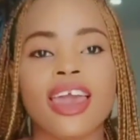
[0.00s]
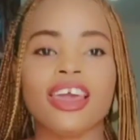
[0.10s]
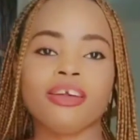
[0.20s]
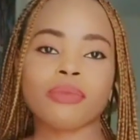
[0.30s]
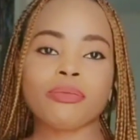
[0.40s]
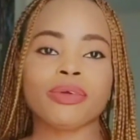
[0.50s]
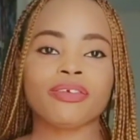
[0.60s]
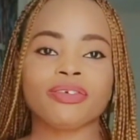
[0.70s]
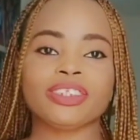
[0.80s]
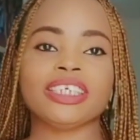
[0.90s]
hello my
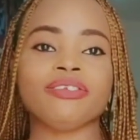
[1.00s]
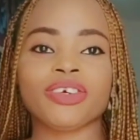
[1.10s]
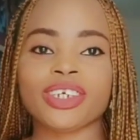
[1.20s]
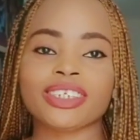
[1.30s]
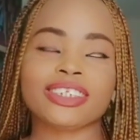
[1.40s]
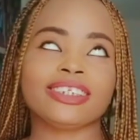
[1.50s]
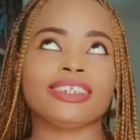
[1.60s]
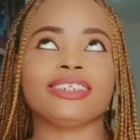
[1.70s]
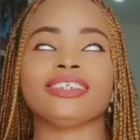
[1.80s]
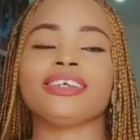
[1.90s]
beautiful
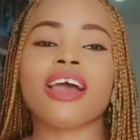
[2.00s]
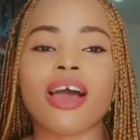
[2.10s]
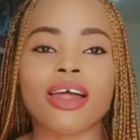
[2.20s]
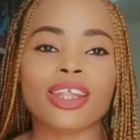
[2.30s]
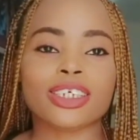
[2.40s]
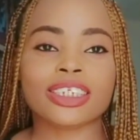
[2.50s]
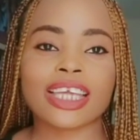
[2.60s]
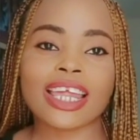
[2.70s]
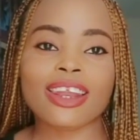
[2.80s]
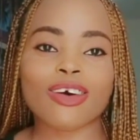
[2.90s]
divers
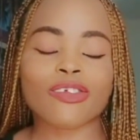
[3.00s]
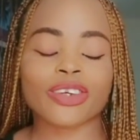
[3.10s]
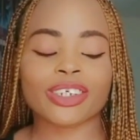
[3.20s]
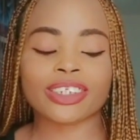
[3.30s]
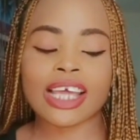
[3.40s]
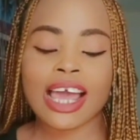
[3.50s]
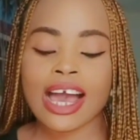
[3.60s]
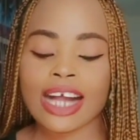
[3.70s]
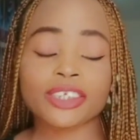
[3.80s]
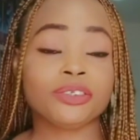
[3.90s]
skin lovers
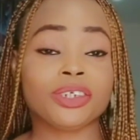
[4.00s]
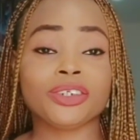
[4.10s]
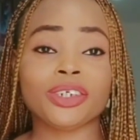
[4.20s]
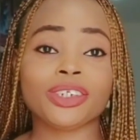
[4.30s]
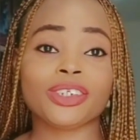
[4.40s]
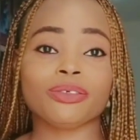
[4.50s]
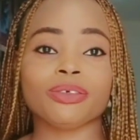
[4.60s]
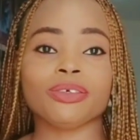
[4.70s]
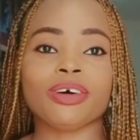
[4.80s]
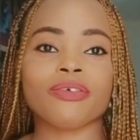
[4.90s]
i just want to introduce
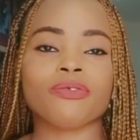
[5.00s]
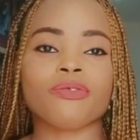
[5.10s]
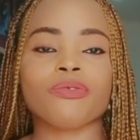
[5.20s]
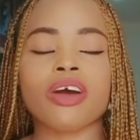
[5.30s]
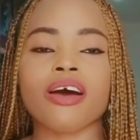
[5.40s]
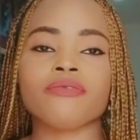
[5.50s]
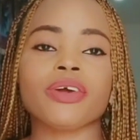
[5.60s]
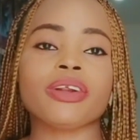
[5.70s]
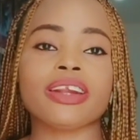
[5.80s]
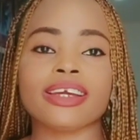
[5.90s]
to a, a,
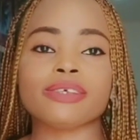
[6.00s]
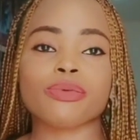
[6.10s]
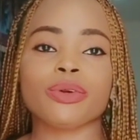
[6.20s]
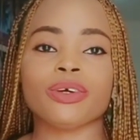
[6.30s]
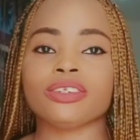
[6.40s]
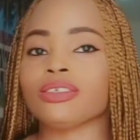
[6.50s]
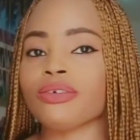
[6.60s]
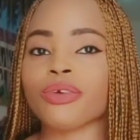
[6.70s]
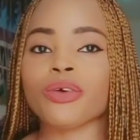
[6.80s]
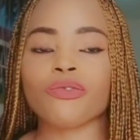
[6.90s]
very nice product
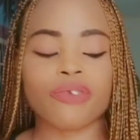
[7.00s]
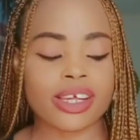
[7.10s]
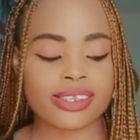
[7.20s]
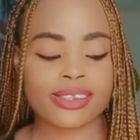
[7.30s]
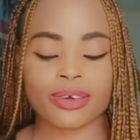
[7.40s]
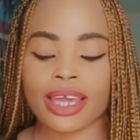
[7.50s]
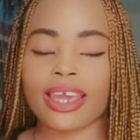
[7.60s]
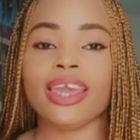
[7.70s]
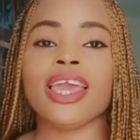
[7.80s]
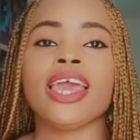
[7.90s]
real fast
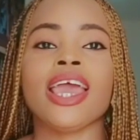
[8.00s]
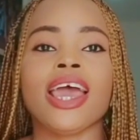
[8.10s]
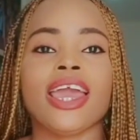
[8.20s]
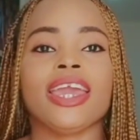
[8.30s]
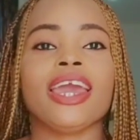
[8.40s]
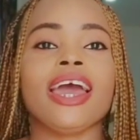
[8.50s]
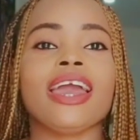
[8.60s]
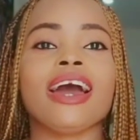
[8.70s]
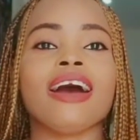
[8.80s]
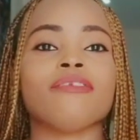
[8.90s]
okay here i
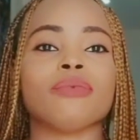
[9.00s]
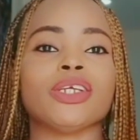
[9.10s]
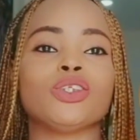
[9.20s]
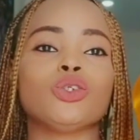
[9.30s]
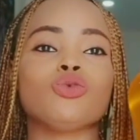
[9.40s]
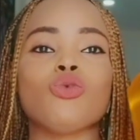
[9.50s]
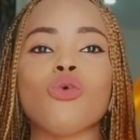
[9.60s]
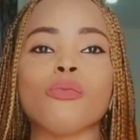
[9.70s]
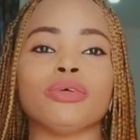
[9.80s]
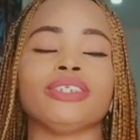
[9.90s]
have my
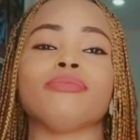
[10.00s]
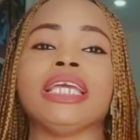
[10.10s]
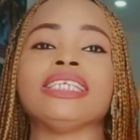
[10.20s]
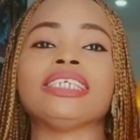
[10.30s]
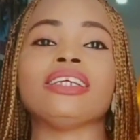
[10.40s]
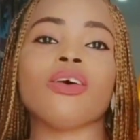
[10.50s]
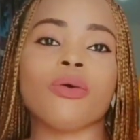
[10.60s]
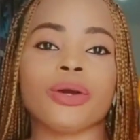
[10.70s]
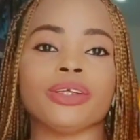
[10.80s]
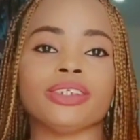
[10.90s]
two most amazing
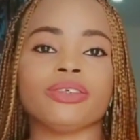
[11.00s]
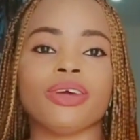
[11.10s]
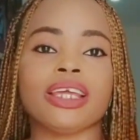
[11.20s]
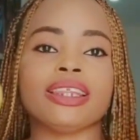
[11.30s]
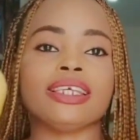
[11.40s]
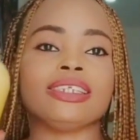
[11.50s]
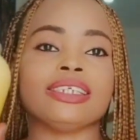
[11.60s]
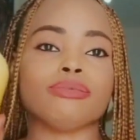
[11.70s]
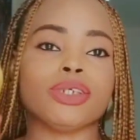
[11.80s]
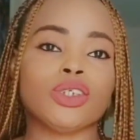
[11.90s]
oils right this
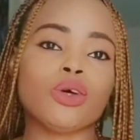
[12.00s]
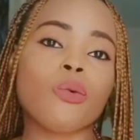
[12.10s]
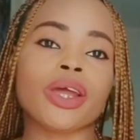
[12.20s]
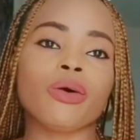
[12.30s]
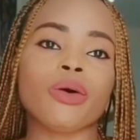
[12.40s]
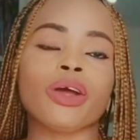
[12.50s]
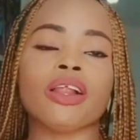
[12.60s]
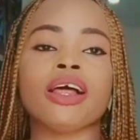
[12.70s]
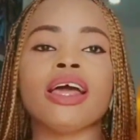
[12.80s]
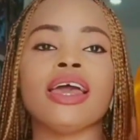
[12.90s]
is my snow white
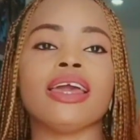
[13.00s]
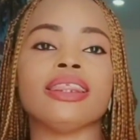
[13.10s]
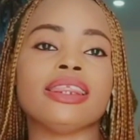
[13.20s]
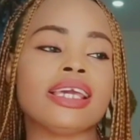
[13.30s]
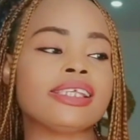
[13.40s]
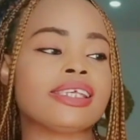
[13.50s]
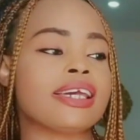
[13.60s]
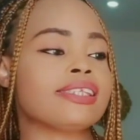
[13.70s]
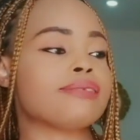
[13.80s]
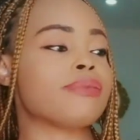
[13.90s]
oil and this
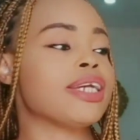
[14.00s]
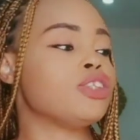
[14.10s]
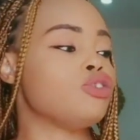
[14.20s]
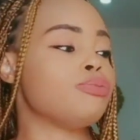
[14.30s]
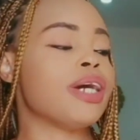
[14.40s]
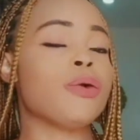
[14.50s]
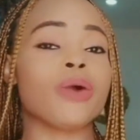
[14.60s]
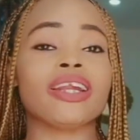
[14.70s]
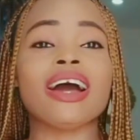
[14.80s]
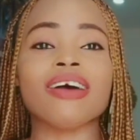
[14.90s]
is my dubai
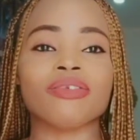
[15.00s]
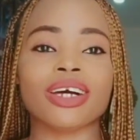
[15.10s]
white half